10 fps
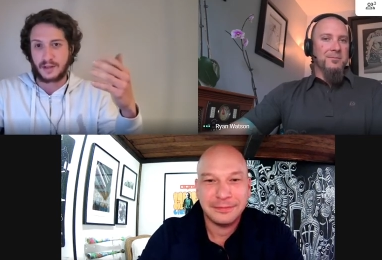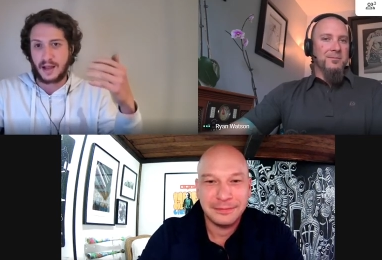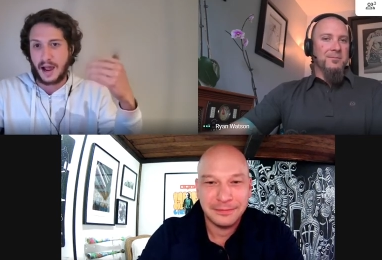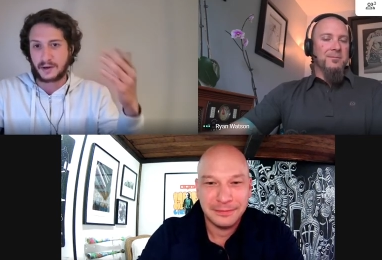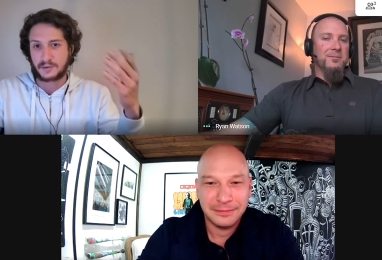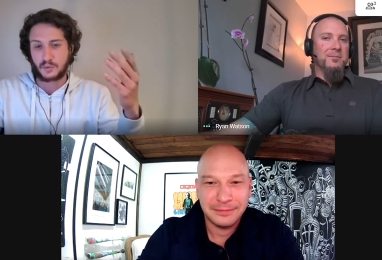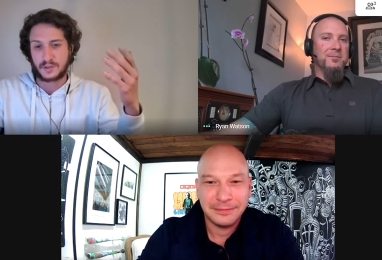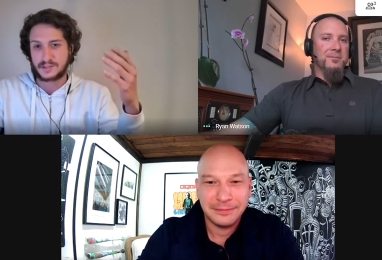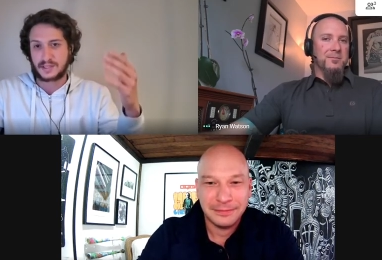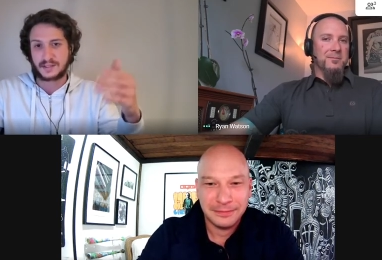
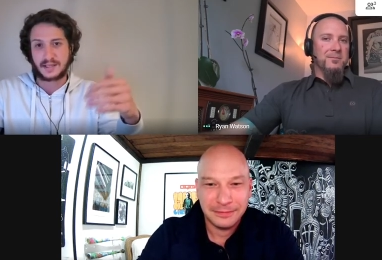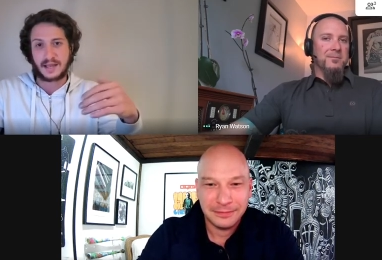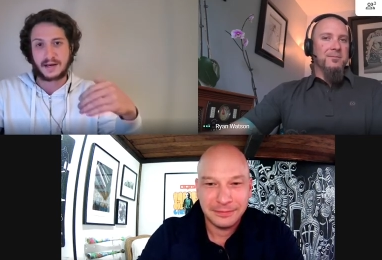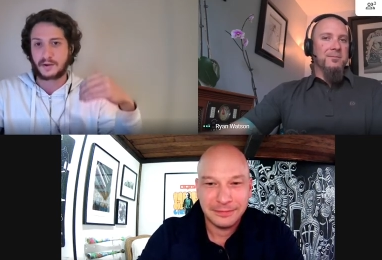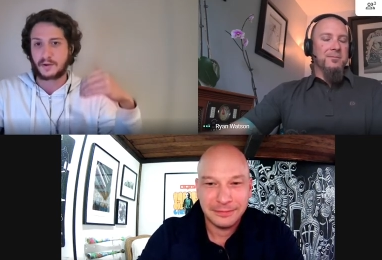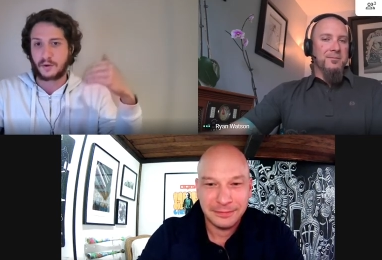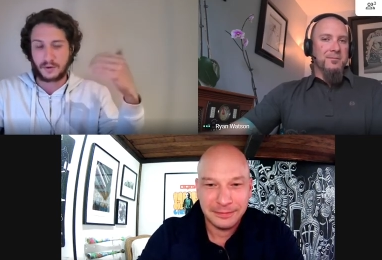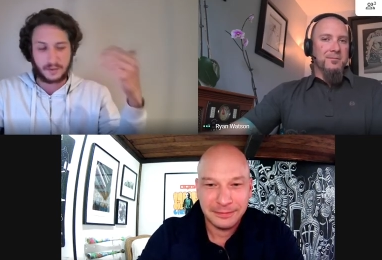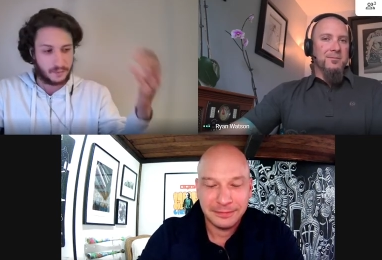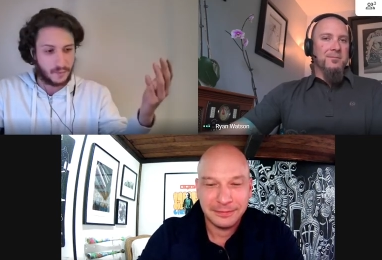Speaker 1: artworks that can
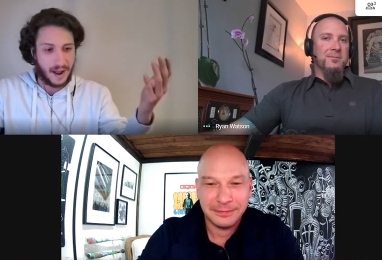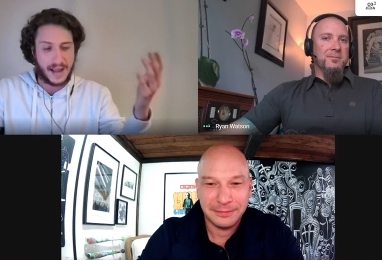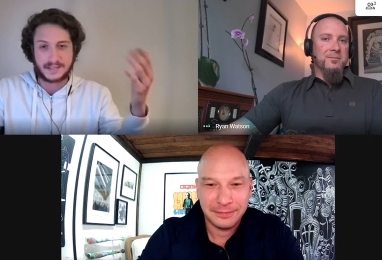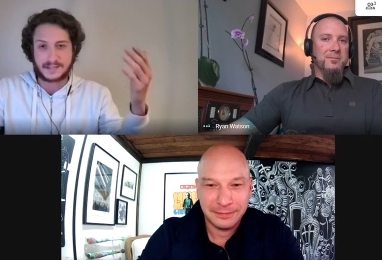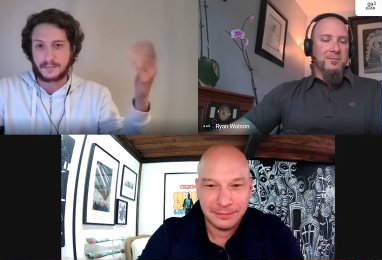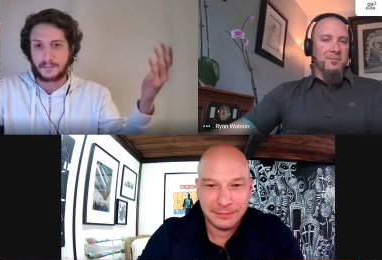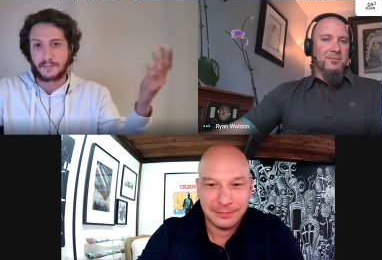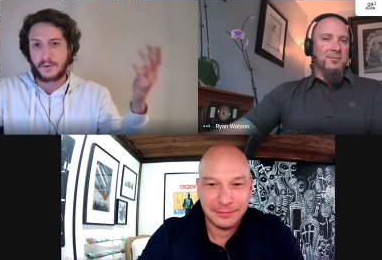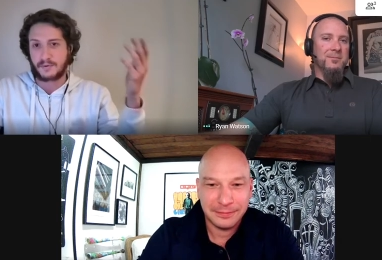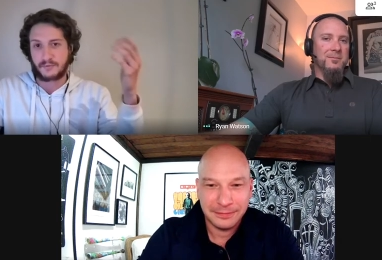rise and
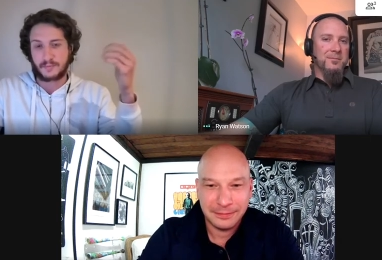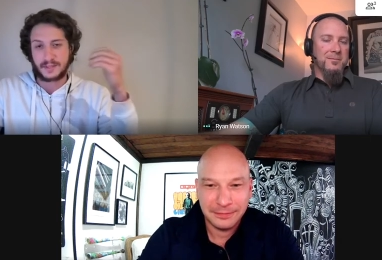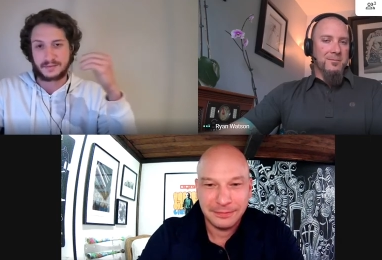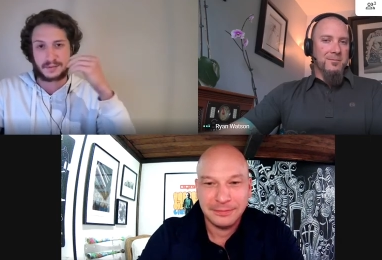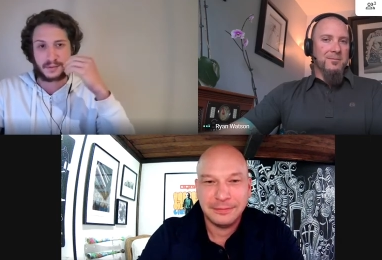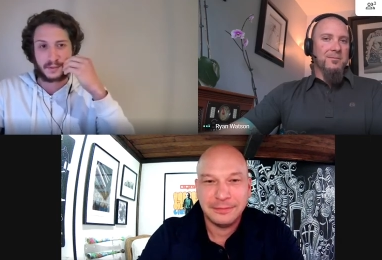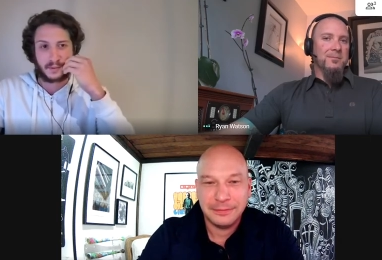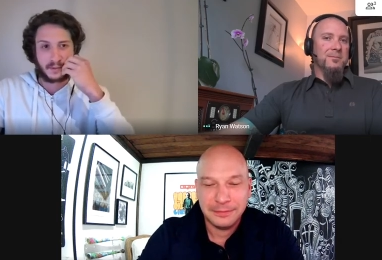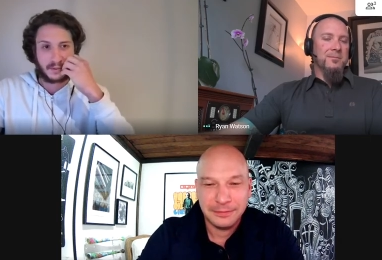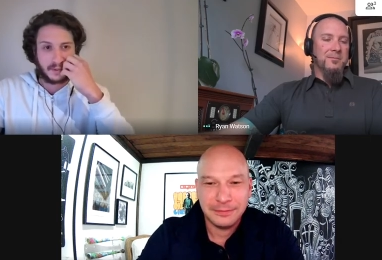born from it
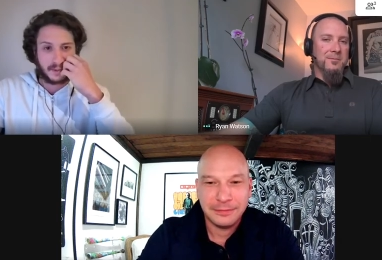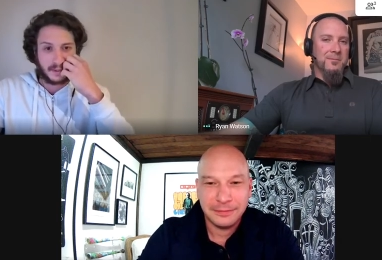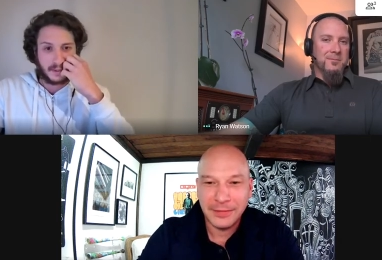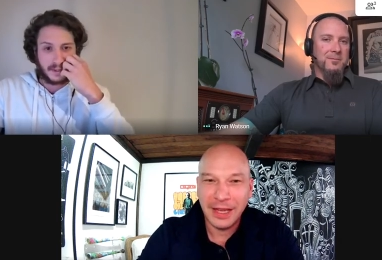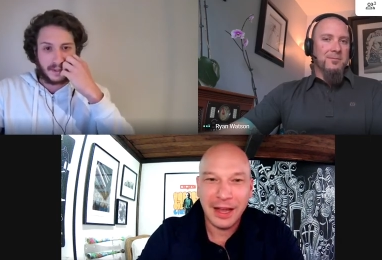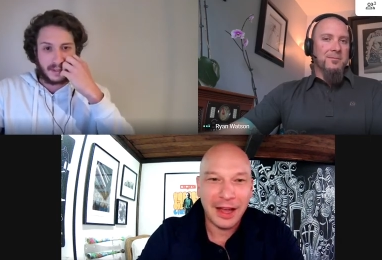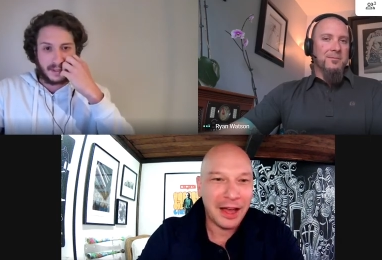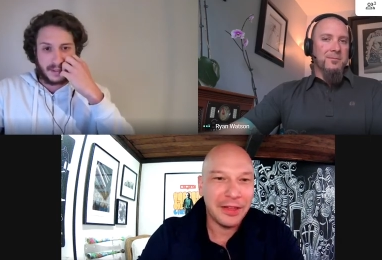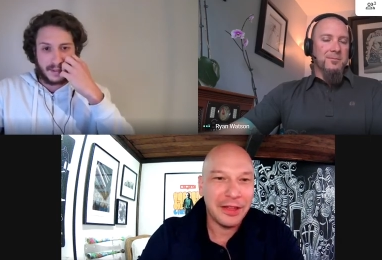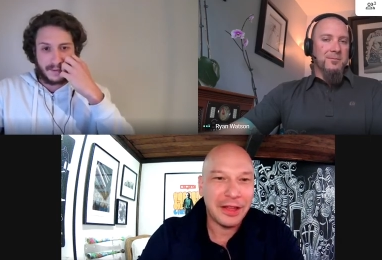
Speaker 2: yeah, I
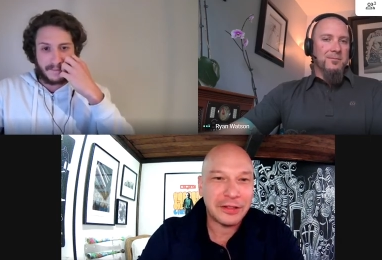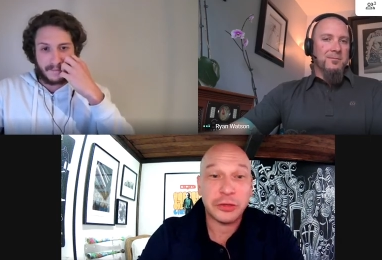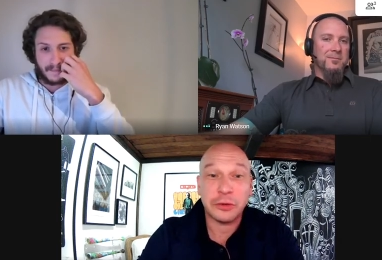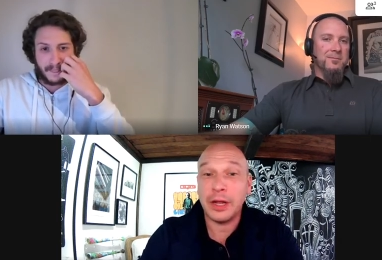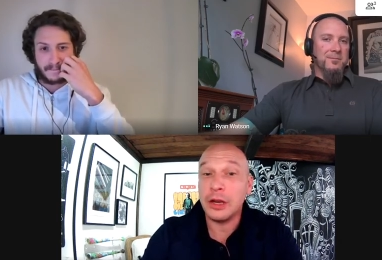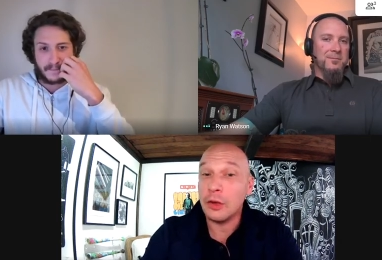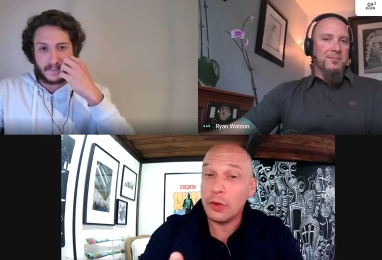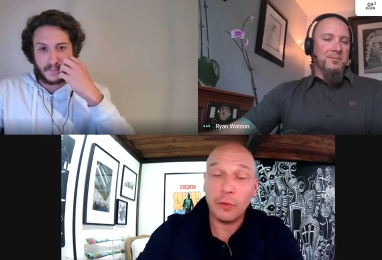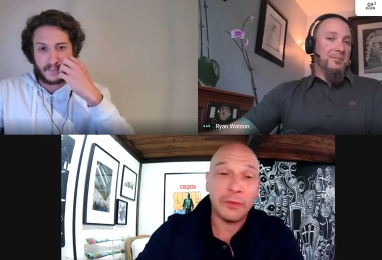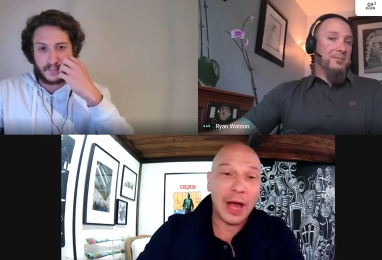think that's great. And, you
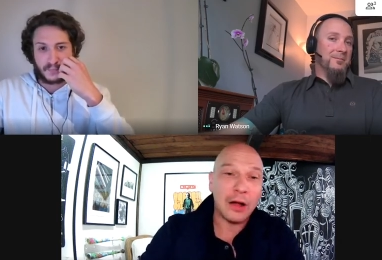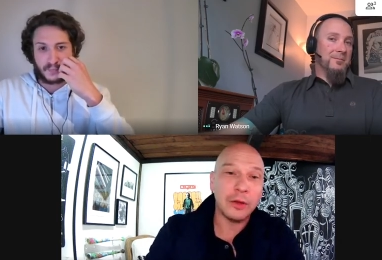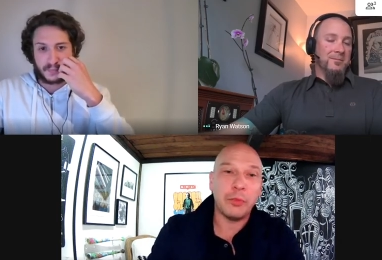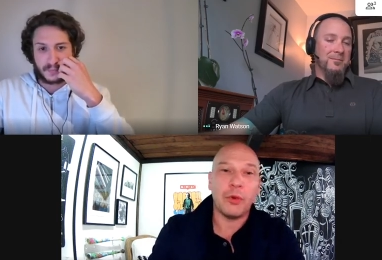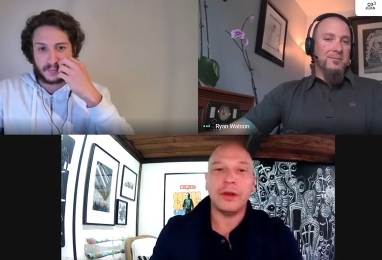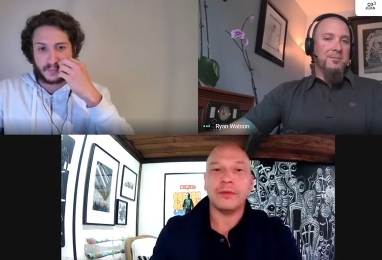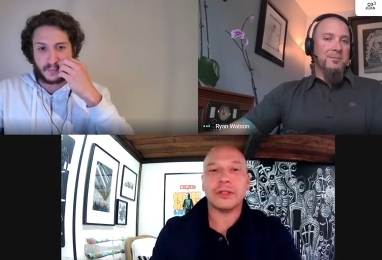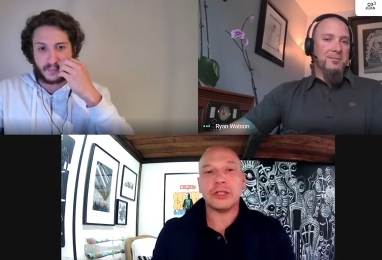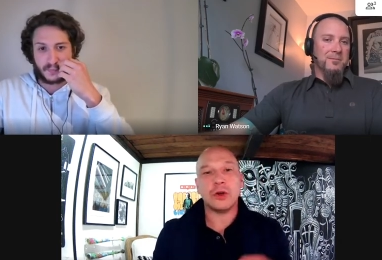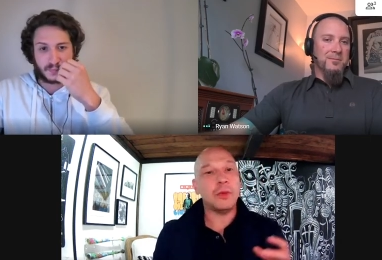know, valid point,
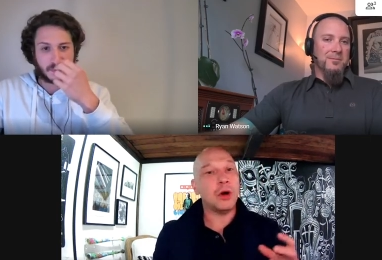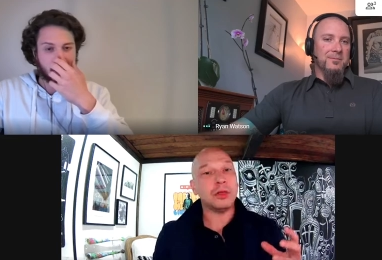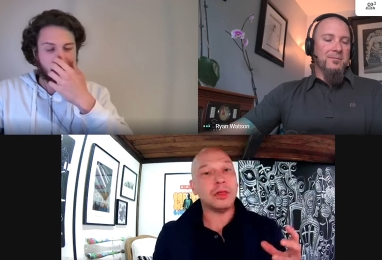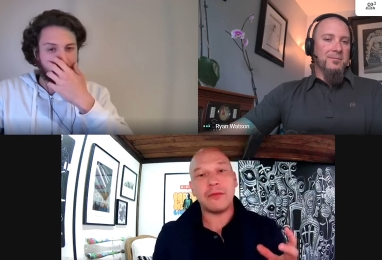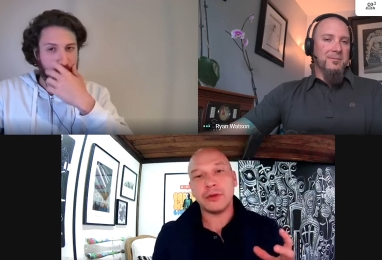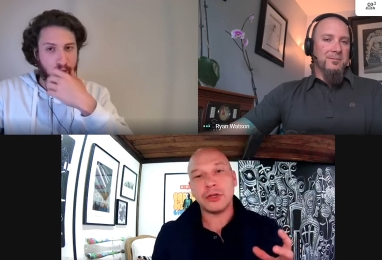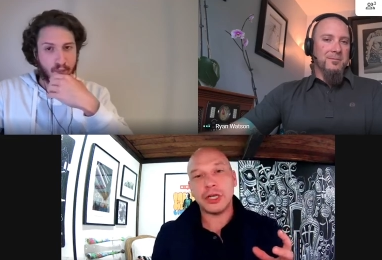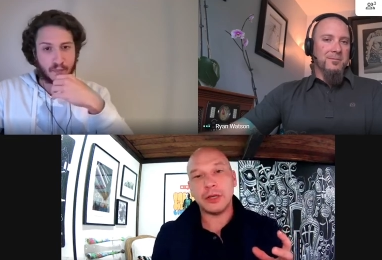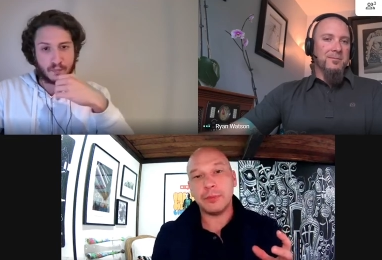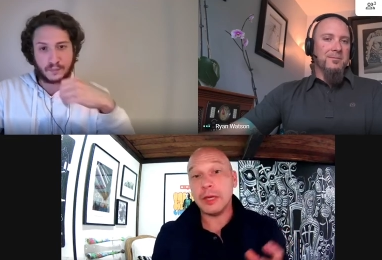Francesco, about
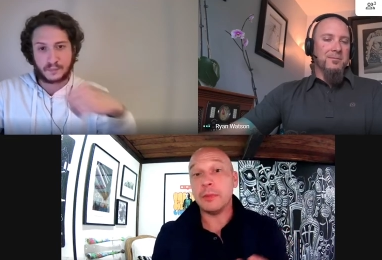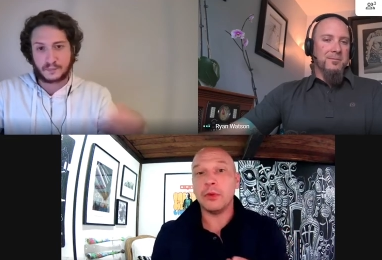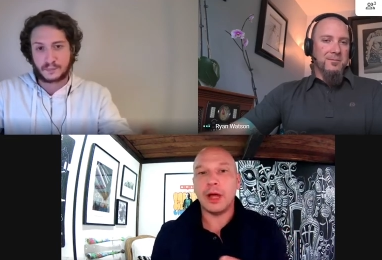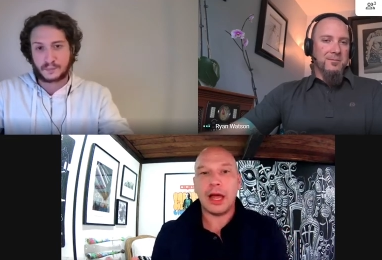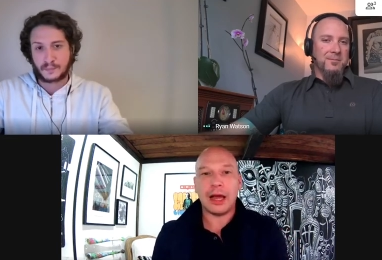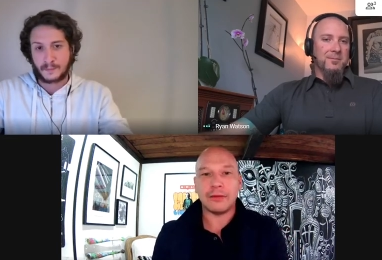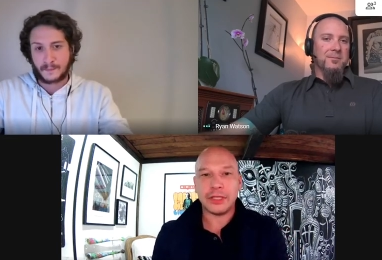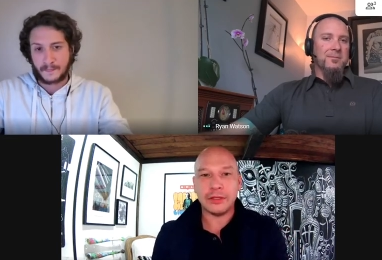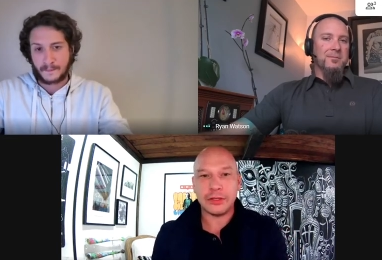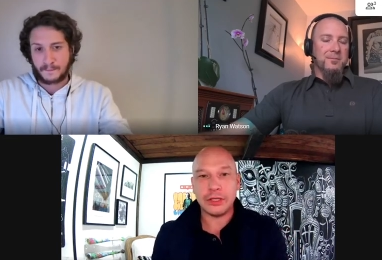leveraging people that have
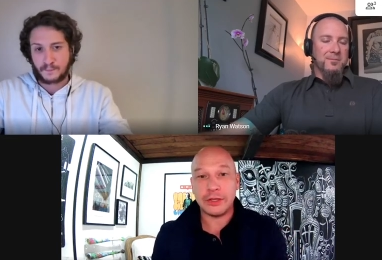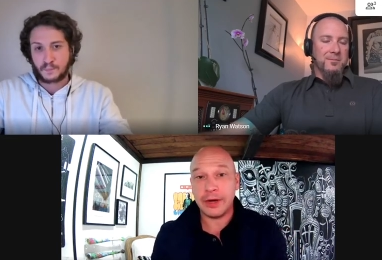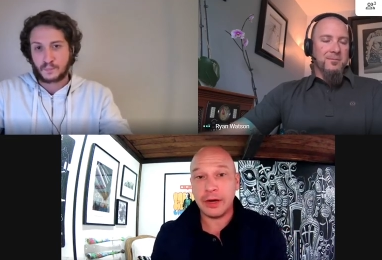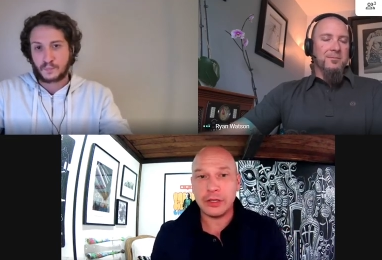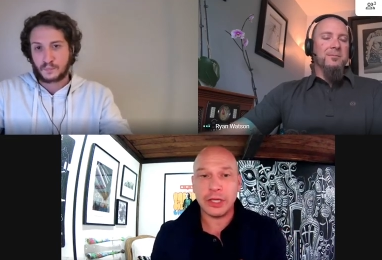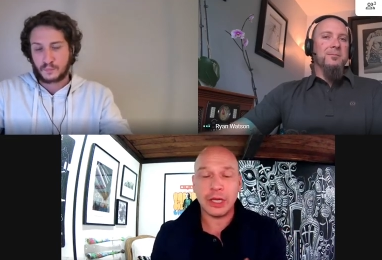skills in certain areas.